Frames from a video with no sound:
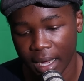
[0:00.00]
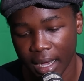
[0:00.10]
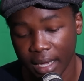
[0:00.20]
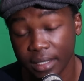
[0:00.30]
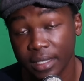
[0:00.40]

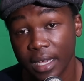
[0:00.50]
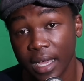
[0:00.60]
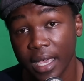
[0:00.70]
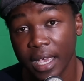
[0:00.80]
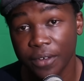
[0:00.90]
and
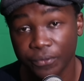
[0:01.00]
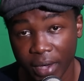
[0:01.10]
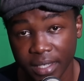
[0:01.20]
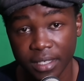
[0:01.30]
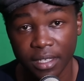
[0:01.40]

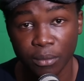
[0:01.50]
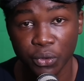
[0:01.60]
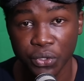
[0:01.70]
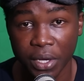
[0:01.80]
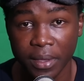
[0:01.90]
inviting them
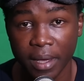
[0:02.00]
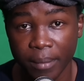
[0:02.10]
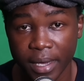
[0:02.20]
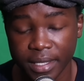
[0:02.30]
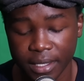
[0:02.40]
to join the
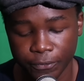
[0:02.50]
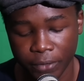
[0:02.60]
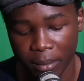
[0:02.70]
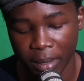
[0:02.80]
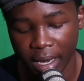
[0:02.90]
amazing
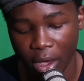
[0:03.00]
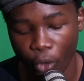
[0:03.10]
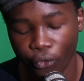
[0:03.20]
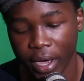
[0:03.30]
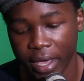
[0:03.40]
family
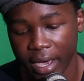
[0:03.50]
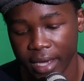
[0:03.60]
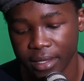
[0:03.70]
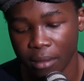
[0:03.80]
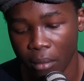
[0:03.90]
over here
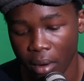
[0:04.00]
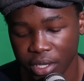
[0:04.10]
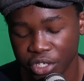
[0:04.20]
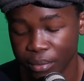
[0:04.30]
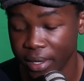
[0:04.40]
at the
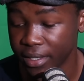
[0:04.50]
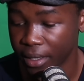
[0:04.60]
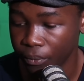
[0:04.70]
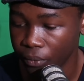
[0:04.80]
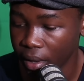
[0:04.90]

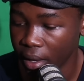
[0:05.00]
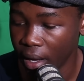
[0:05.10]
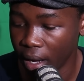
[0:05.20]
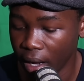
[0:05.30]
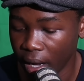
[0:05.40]
maskedbettor.
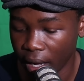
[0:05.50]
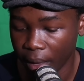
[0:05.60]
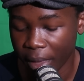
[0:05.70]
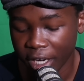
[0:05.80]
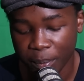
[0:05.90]

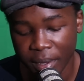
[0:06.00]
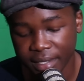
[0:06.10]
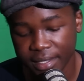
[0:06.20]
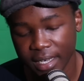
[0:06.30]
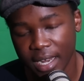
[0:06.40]
That being
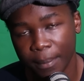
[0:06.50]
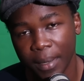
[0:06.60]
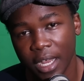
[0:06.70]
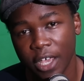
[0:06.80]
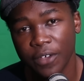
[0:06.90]
said, I
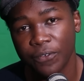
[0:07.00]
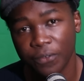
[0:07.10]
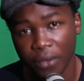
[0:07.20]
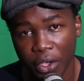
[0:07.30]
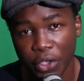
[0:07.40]

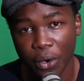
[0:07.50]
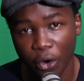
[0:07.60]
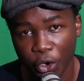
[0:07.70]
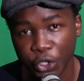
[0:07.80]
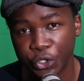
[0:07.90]
believe you are
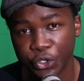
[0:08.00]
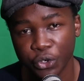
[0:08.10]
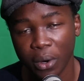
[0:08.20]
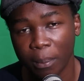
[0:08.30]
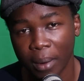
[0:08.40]
going to do
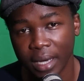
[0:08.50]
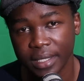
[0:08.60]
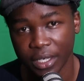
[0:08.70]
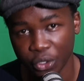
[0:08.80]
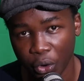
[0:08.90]
your
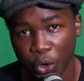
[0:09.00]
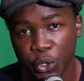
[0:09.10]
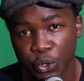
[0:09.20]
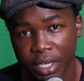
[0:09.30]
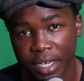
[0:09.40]
part and you're going
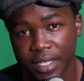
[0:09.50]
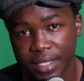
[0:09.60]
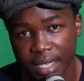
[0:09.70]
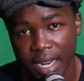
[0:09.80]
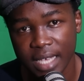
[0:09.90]
to take it
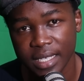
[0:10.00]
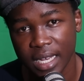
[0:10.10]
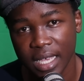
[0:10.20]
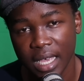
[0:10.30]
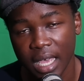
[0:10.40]

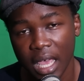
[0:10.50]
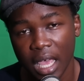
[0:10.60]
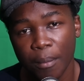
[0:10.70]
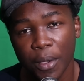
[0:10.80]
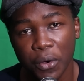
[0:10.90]
seriously.
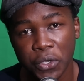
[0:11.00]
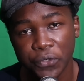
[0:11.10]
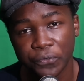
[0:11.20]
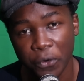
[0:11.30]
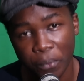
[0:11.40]

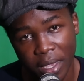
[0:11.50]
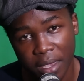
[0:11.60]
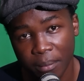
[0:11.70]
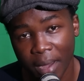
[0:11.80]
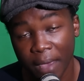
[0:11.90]
Because for
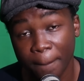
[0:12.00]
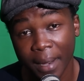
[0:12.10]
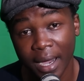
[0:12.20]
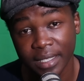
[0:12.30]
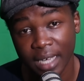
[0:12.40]
me, my
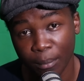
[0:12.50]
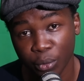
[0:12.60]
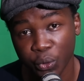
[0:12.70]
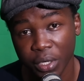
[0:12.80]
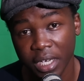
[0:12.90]
part, I'm
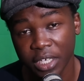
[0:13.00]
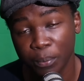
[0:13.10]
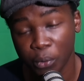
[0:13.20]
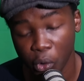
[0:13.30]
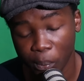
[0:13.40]
doing
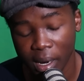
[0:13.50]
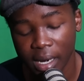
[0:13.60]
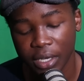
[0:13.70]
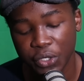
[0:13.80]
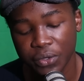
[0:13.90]
it
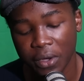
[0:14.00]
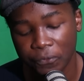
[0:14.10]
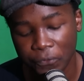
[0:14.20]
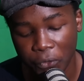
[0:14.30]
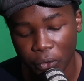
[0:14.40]
properly, to the
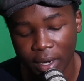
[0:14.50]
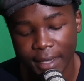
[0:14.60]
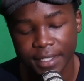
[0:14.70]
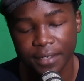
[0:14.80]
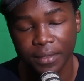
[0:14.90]

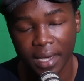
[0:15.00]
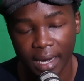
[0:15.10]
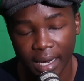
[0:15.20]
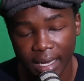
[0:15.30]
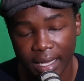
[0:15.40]
fullest,
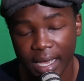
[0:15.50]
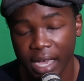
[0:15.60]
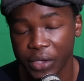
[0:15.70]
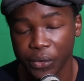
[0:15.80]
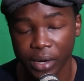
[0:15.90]
thoroughly,
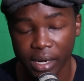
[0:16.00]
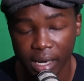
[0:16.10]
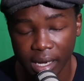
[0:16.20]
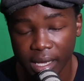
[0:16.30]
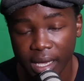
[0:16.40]

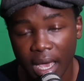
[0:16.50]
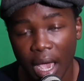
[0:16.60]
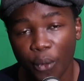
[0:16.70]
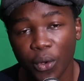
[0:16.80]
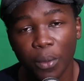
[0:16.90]
accurately,
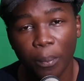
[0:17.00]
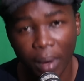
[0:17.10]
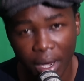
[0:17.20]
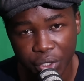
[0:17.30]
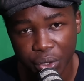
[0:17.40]
with
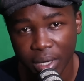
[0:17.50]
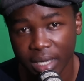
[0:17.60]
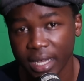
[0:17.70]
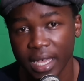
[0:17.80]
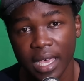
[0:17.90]
passion
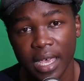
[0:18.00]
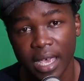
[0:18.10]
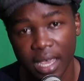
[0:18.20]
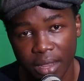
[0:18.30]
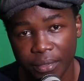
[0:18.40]
and
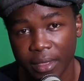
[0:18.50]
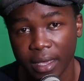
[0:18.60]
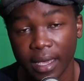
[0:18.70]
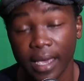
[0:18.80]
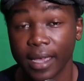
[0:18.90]

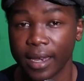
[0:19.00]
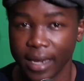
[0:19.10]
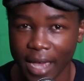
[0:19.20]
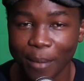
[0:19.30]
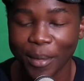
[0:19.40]
anything.
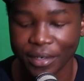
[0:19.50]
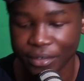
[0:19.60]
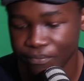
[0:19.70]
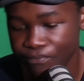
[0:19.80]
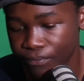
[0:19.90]
Name
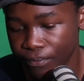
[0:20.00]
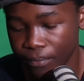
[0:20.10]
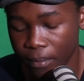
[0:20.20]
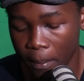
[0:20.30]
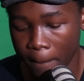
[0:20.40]
it.
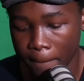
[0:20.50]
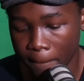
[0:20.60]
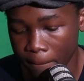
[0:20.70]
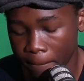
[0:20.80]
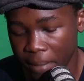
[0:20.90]

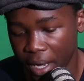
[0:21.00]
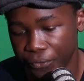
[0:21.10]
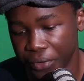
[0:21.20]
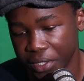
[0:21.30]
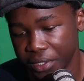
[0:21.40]

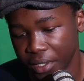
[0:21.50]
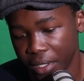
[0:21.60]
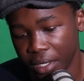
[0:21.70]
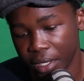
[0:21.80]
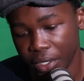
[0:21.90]
Perfect.
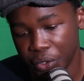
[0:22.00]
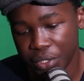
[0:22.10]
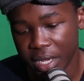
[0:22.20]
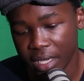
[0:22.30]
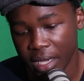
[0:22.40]

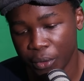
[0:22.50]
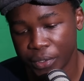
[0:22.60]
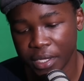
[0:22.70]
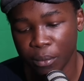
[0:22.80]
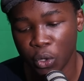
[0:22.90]
Today, I
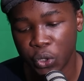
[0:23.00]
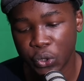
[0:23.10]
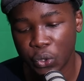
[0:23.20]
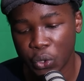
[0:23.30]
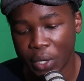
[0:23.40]
was able
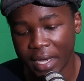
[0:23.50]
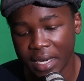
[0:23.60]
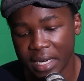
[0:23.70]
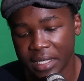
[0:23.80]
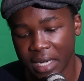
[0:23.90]
to go
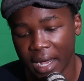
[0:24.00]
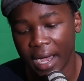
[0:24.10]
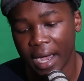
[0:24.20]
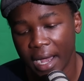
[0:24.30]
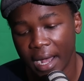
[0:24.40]
ahead and
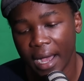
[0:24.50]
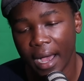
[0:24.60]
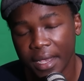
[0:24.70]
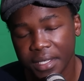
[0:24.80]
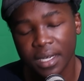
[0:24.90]
go
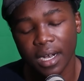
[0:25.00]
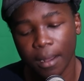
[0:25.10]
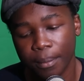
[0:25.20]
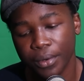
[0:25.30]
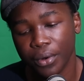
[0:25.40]

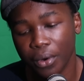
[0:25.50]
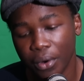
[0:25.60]
through